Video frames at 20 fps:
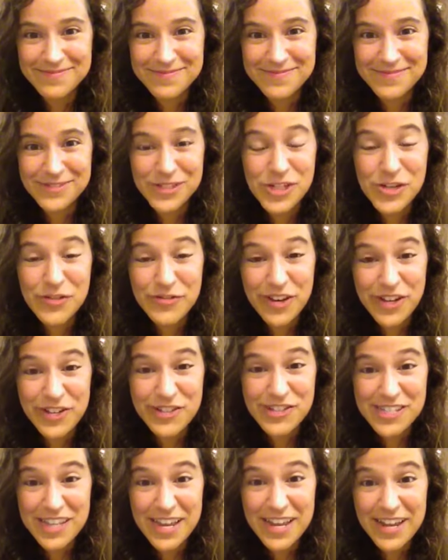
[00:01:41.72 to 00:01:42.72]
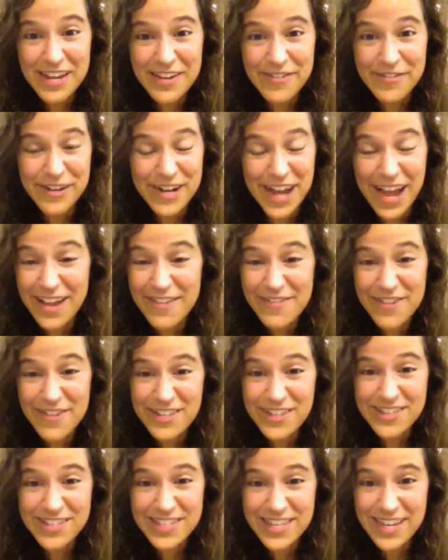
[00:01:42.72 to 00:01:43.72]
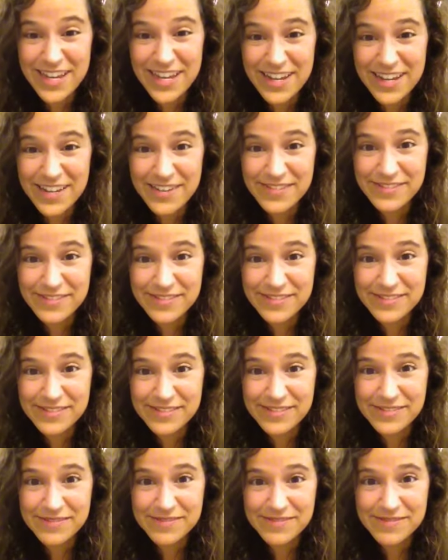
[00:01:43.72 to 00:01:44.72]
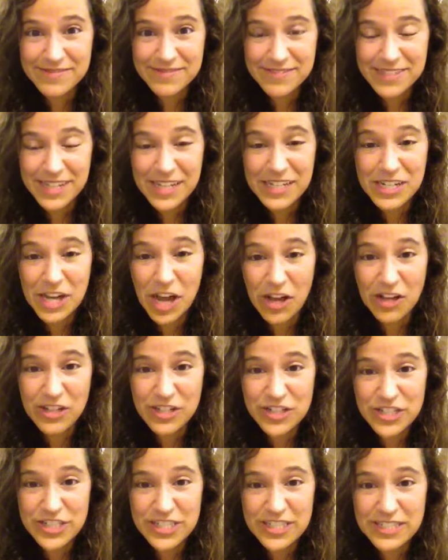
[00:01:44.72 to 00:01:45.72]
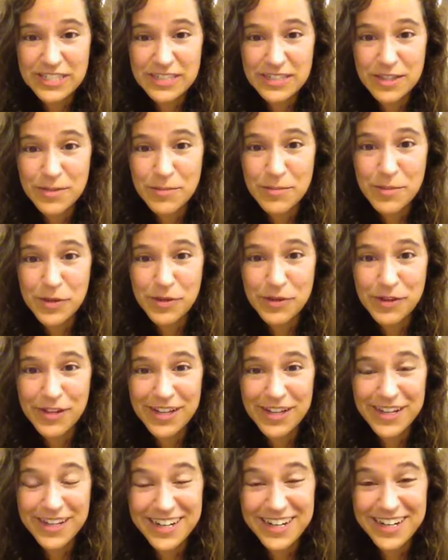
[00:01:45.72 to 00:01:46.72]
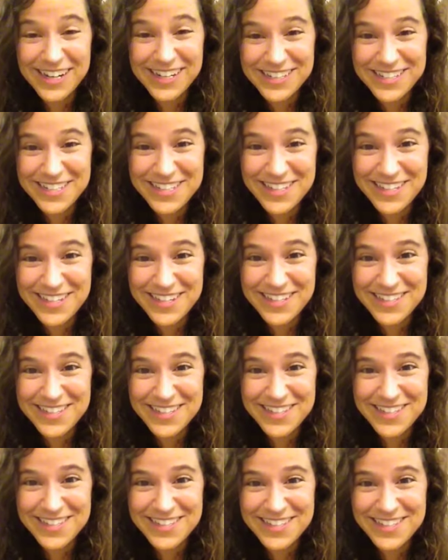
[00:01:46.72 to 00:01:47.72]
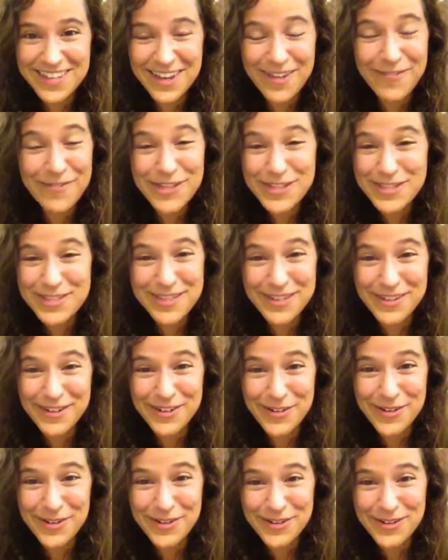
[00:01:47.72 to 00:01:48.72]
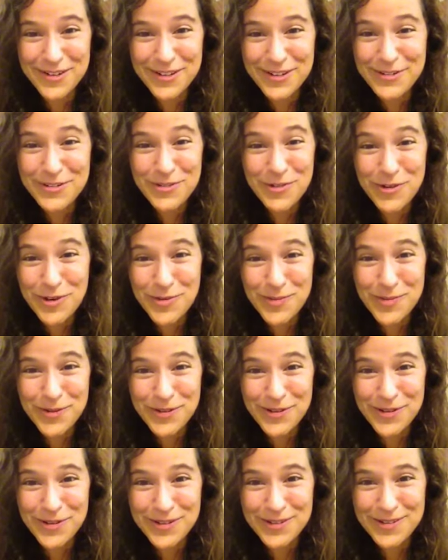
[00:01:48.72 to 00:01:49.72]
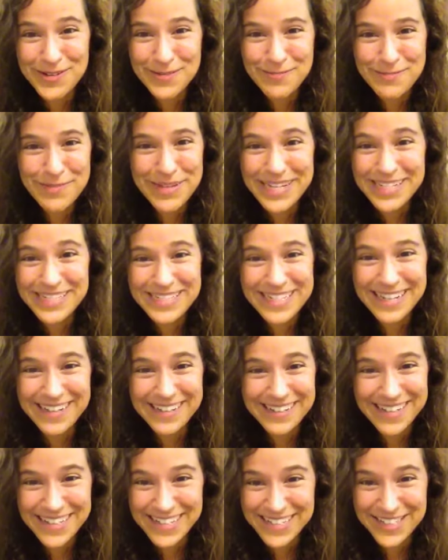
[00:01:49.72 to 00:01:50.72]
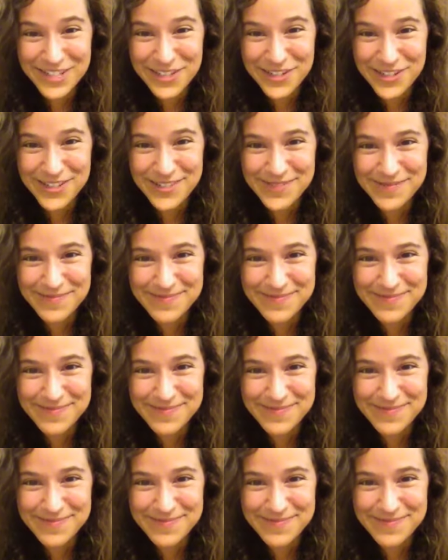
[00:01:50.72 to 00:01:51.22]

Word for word: and she felt safe and I felt safe, acknowledging the beauty and innocence of this little adorable pigtailed angel